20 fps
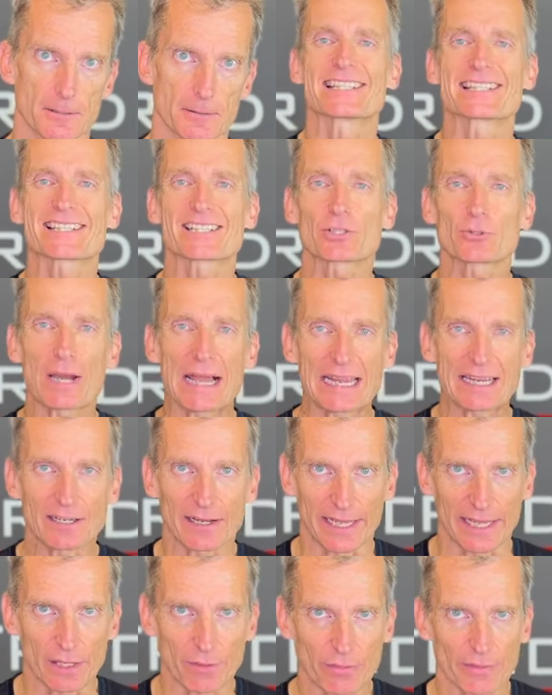Stride
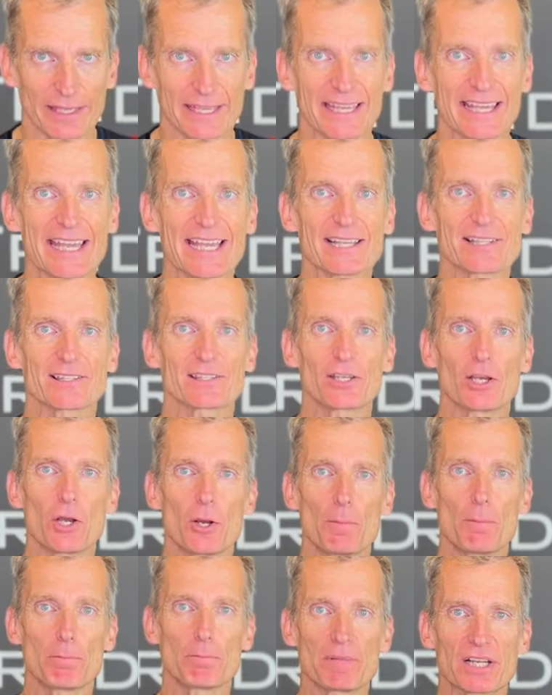length is
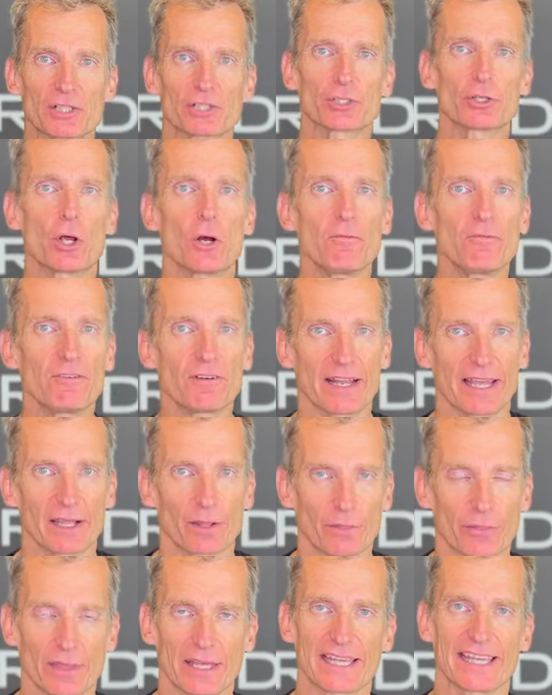a measure of
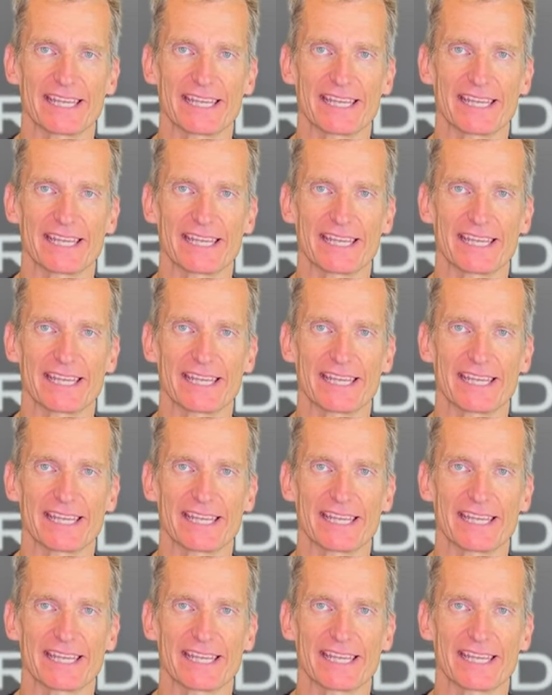length